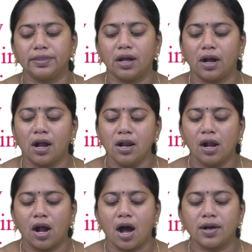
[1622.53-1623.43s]
in the
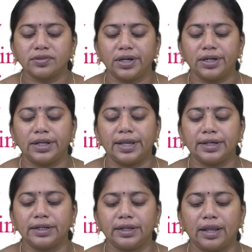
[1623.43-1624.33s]
oxide
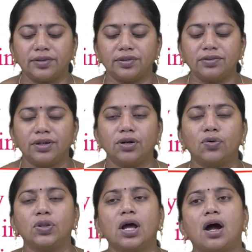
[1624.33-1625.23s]
directly adjacent
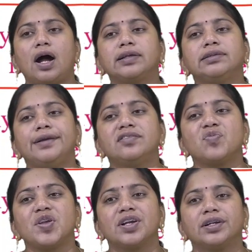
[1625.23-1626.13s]
to the oxide
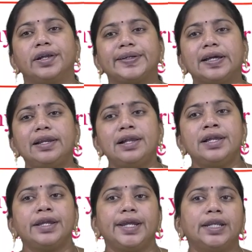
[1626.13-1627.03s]
semiconductor
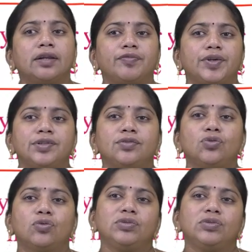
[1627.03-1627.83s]
interface. So,